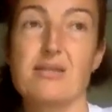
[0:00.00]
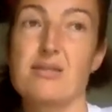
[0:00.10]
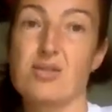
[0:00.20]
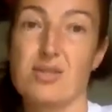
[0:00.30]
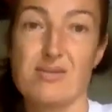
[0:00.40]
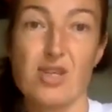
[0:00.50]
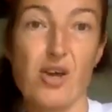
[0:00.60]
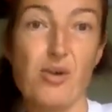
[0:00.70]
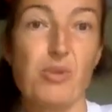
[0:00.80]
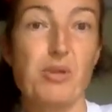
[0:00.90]
just
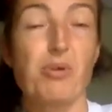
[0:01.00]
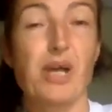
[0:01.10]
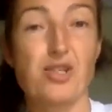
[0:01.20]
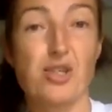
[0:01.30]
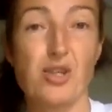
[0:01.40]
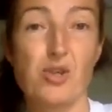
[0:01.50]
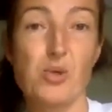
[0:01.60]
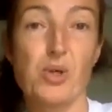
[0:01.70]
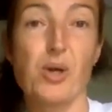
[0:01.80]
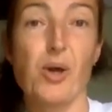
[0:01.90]
going with the pressure that you
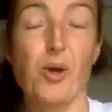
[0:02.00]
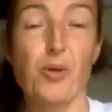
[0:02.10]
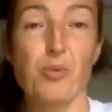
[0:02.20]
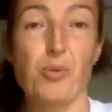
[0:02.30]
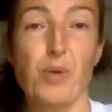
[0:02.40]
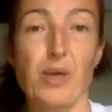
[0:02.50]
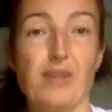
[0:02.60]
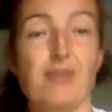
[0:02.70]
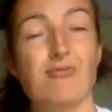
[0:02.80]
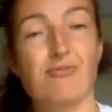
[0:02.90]
can cope
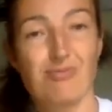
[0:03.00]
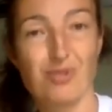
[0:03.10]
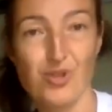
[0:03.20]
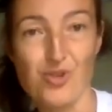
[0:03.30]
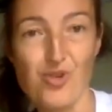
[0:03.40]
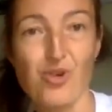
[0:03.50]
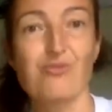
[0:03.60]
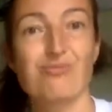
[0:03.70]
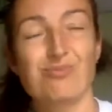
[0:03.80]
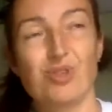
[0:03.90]
with. You're not
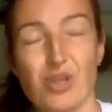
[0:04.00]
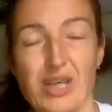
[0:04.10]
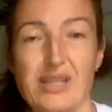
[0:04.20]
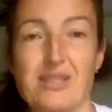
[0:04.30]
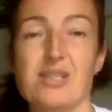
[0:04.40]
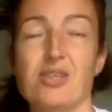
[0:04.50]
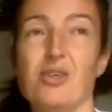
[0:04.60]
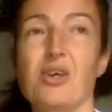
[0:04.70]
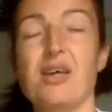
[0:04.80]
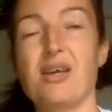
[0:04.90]
looking
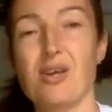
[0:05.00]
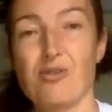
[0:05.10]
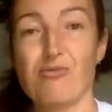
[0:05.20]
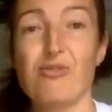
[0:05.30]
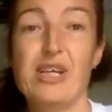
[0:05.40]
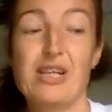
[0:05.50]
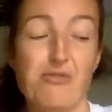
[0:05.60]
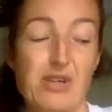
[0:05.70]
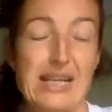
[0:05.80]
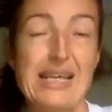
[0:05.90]
to
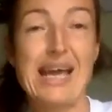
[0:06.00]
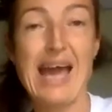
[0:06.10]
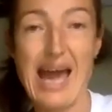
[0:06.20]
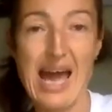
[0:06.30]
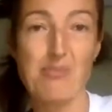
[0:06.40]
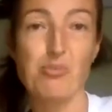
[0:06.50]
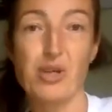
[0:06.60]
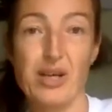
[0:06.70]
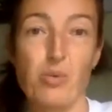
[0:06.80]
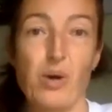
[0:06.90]
really hammer
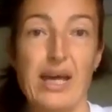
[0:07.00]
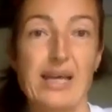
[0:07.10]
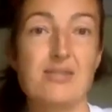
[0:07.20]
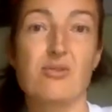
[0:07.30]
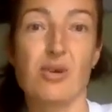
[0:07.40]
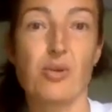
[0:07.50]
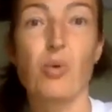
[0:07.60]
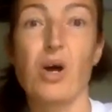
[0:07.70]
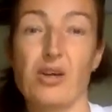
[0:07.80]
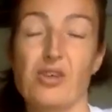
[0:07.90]
it away. It's not going to
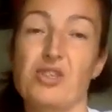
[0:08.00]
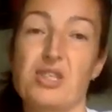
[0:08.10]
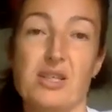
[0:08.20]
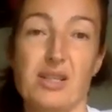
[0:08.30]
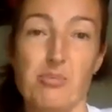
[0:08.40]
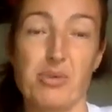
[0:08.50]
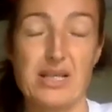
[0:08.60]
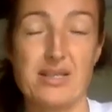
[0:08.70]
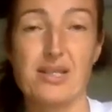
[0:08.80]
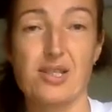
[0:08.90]
work. You're just going to
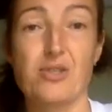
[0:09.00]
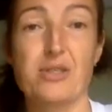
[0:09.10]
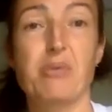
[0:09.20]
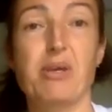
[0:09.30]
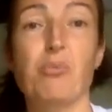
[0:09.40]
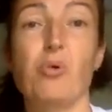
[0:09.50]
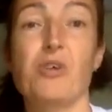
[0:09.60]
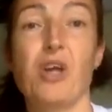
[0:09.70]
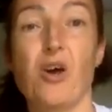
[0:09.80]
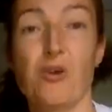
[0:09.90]
compress the tissues a bit more
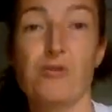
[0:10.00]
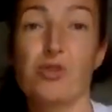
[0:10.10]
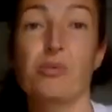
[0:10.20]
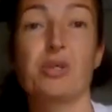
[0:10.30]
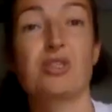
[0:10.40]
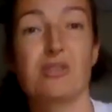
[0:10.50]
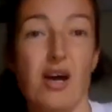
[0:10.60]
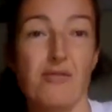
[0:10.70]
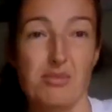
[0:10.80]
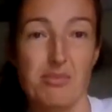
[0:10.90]
and overdo it, which
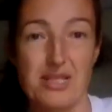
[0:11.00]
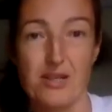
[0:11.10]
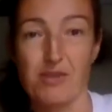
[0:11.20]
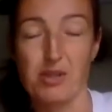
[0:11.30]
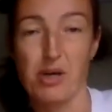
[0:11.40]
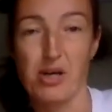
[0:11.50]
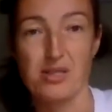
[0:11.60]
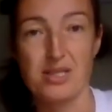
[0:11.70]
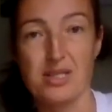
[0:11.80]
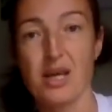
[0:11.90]
I've done myself in the
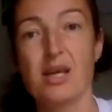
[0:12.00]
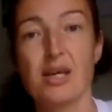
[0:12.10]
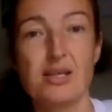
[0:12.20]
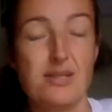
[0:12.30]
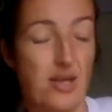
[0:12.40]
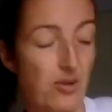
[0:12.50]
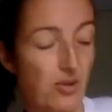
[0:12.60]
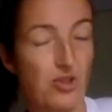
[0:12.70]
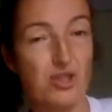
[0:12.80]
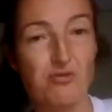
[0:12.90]
past. So
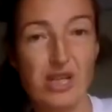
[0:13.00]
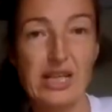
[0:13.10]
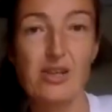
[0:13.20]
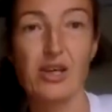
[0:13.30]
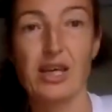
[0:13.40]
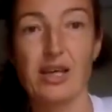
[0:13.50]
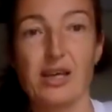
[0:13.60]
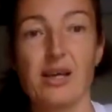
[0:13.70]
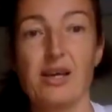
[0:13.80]
you're just really looking at